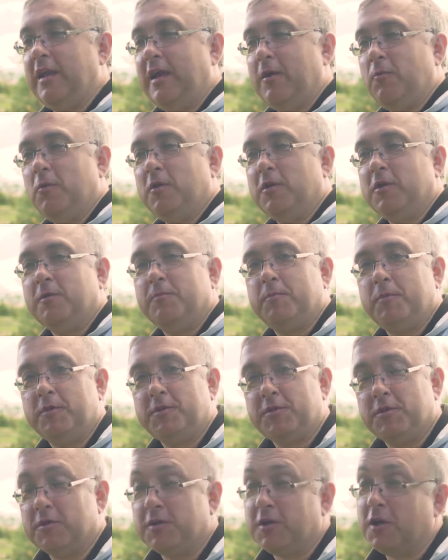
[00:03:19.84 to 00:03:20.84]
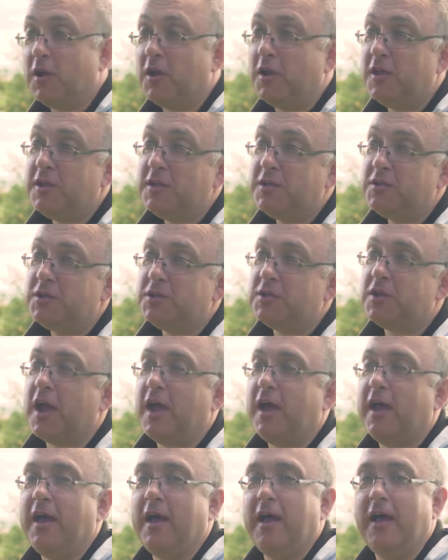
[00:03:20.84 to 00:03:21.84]
now work at Pershore College.
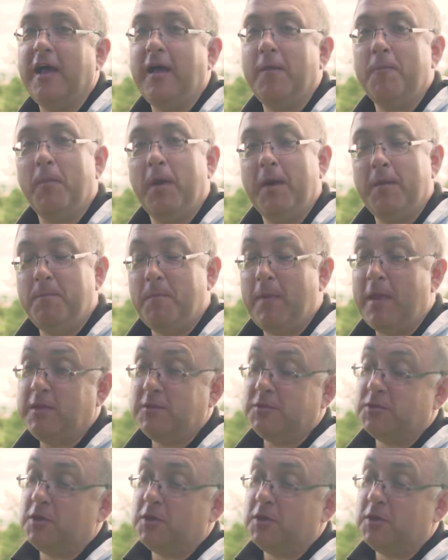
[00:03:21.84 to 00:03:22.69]
My main